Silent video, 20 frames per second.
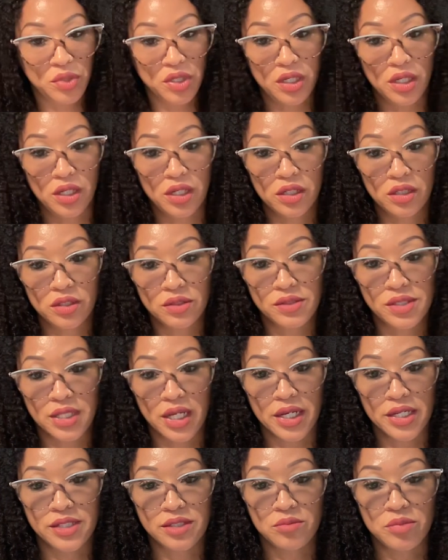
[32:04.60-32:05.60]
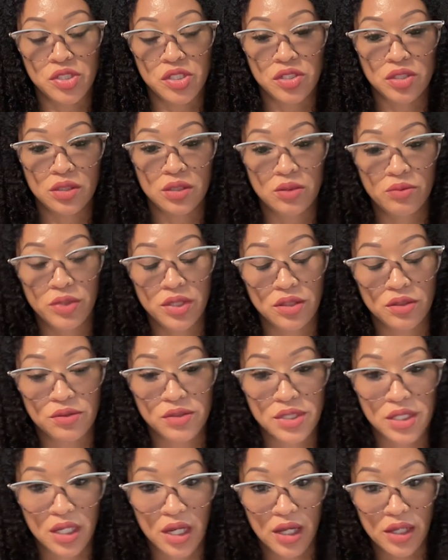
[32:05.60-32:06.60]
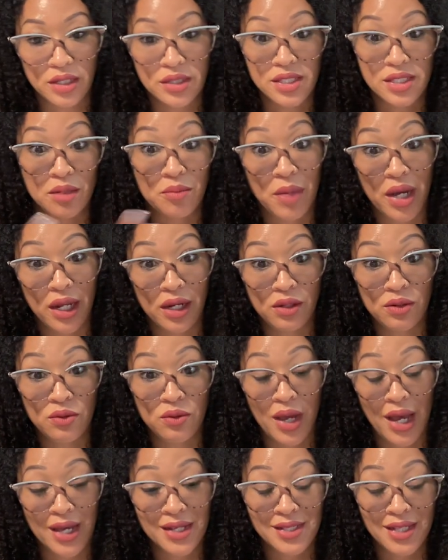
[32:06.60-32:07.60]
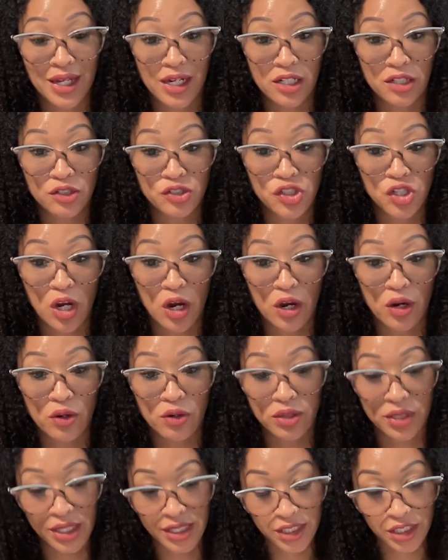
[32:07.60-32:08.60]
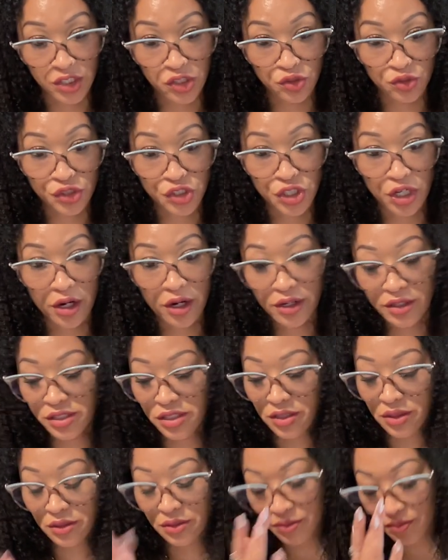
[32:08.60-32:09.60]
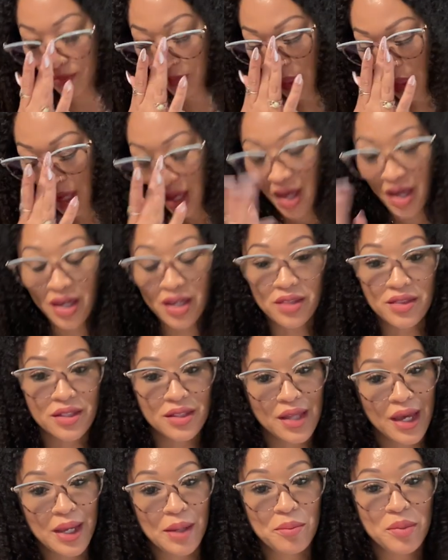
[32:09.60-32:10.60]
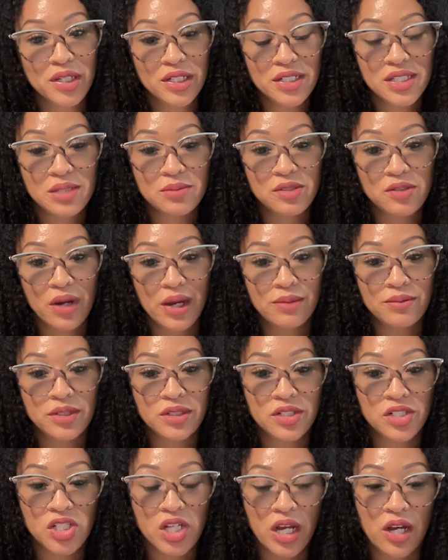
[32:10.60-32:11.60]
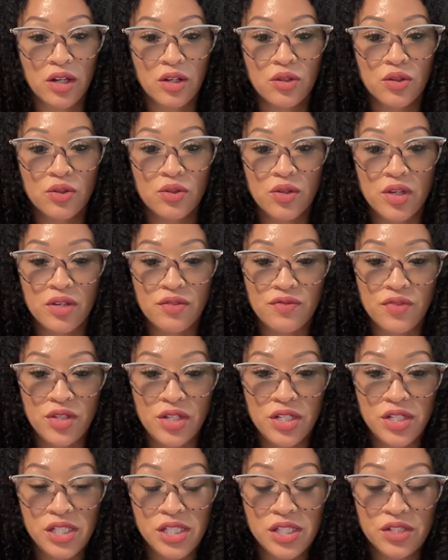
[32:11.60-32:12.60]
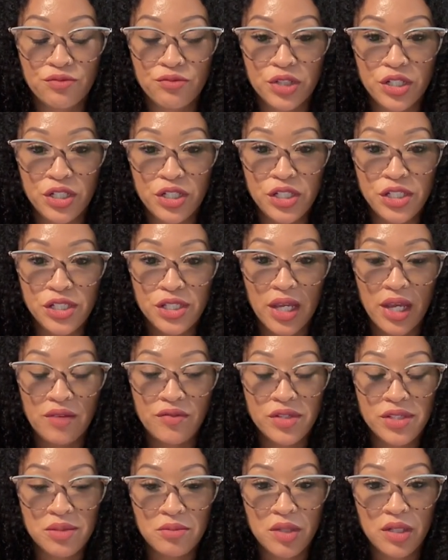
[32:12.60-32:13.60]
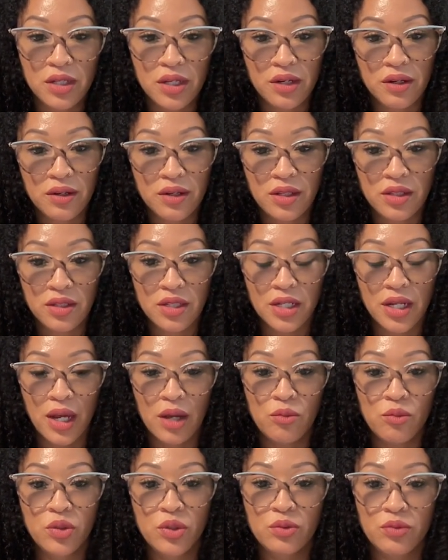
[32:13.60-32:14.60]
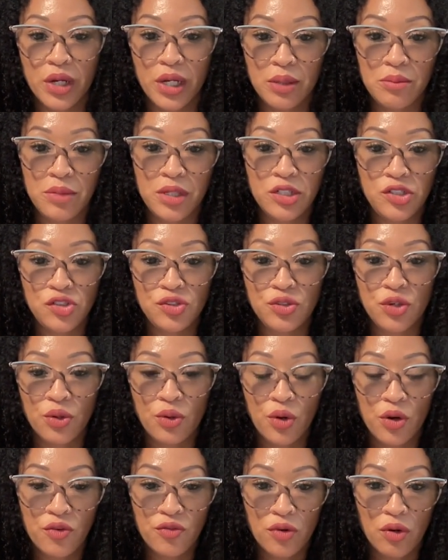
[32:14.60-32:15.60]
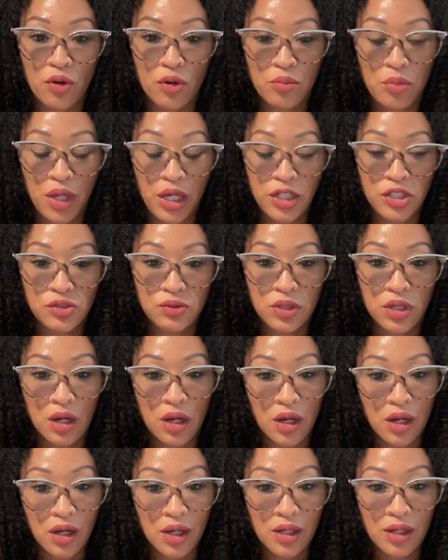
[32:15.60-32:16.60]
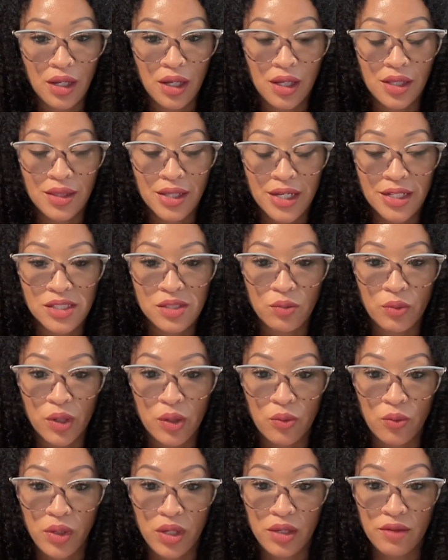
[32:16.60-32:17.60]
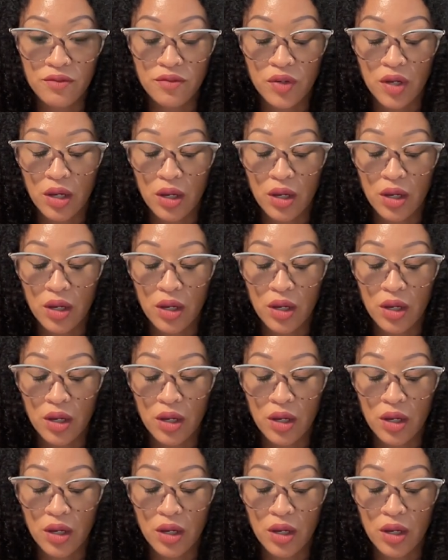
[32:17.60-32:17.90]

be any of those signs and be dealing with those signs, somebody who has that in their chart or that's in your chart. So hit the like button and subscribe to the channel. If these readings gave you some clarity, then I would recommend you go over on Patreon, and that's where we